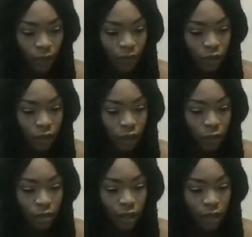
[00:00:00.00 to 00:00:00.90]
I feel like there
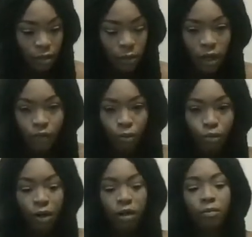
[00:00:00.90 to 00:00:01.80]
was like some kind of a
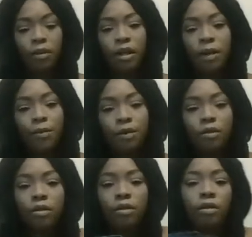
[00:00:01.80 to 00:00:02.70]
breakup that
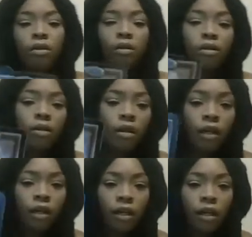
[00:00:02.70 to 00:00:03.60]
happened
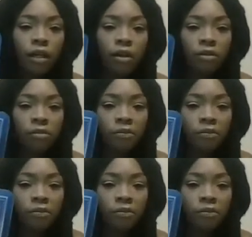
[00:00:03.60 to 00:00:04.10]
in here.